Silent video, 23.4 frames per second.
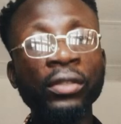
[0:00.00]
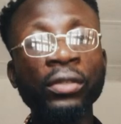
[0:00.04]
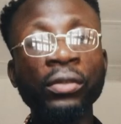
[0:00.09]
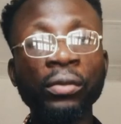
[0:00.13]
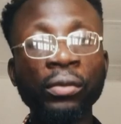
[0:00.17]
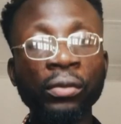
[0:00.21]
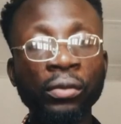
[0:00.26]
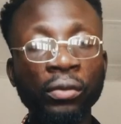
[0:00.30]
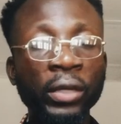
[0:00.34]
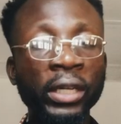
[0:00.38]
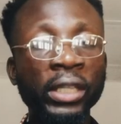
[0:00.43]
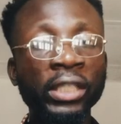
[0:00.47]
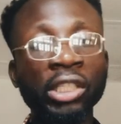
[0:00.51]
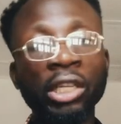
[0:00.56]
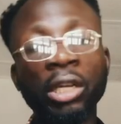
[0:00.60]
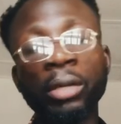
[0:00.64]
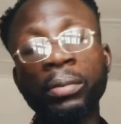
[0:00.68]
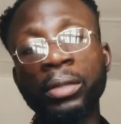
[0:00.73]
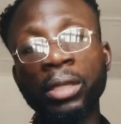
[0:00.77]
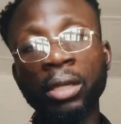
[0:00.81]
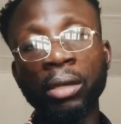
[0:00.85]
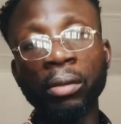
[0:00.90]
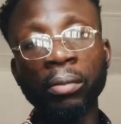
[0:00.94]
to do a
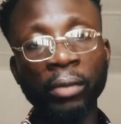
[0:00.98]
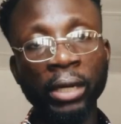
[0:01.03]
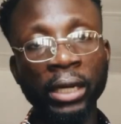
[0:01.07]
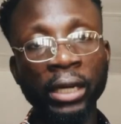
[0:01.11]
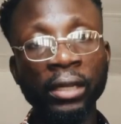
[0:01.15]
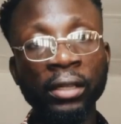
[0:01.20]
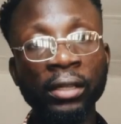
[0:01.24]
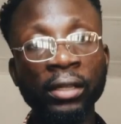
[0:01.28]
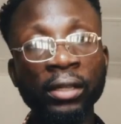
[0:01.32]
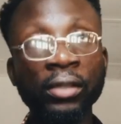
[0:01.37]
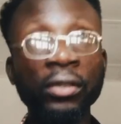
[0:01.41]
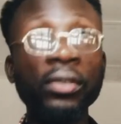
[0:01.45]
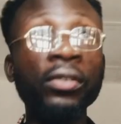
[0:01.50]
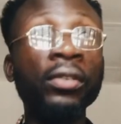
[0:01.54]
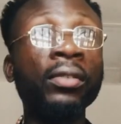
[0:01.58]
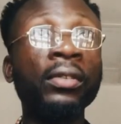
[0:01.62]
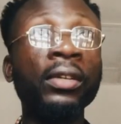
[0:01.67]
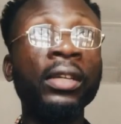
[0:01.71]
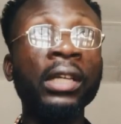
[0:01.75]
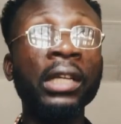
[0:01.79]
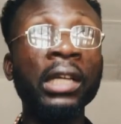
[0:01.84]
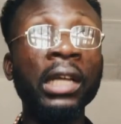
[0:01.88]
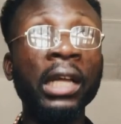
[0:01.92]
job somewhere, so
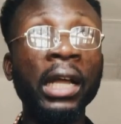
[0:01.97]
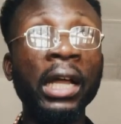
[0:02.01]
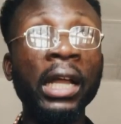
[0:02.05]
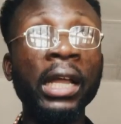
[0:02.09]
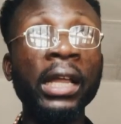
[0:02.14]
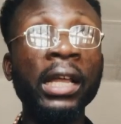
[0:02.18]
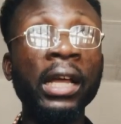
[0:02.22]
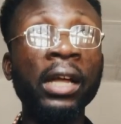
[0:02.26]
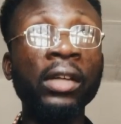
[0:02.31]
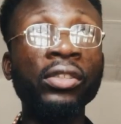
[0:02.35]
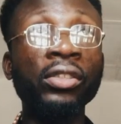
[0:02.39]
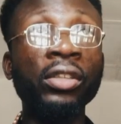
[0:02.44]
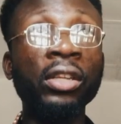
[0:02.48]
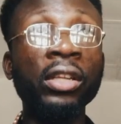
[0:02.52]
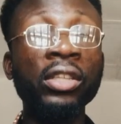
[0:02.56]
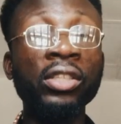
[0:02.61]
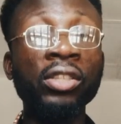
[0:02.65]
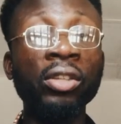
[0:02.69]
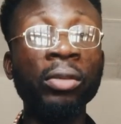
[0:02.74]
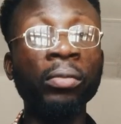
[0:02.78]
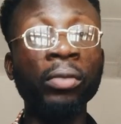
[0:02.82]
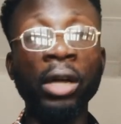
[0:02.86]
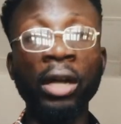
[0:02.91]
I actually
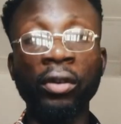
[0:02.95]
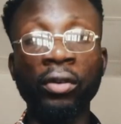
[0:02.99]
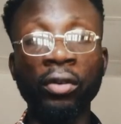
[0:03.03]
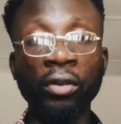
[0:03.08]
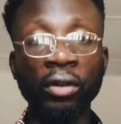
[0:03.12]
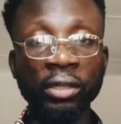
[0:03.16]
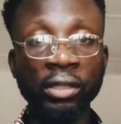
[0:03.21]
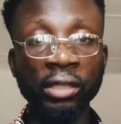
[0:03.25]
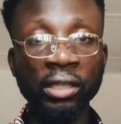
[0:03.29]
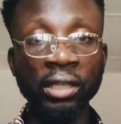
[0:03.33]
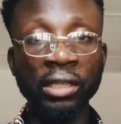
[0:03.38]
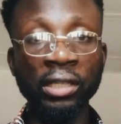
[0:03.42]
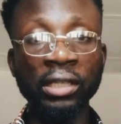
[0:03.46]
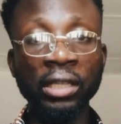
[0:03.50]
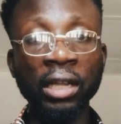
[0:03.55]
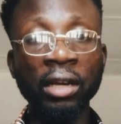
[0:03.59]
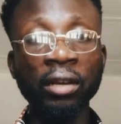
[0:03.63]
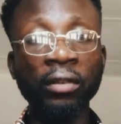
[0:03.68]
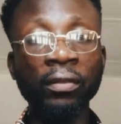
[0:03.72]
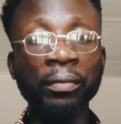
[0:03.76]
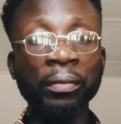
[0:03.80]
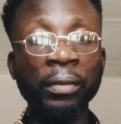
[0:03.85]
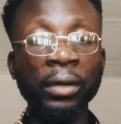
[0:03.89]
stumbled across this
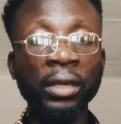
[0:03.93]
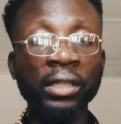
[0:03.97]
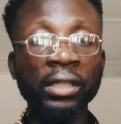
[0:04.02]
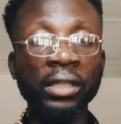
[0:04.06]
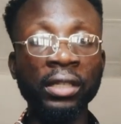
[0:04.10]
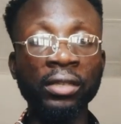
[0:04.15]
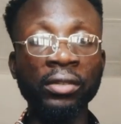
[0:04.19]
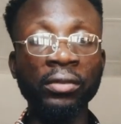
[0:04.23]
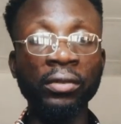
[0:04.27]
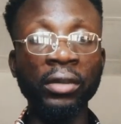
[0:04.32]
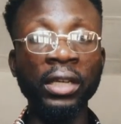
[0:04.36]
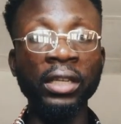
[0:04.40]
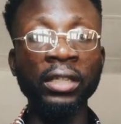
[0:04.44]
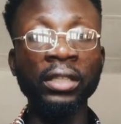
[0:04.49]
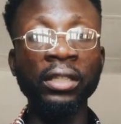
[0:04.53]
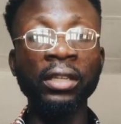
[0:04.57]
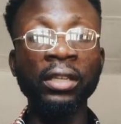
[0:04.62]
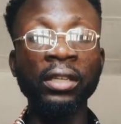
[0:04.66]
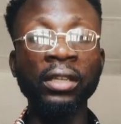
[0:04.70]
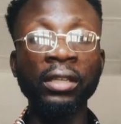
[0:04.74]
set of persons, right?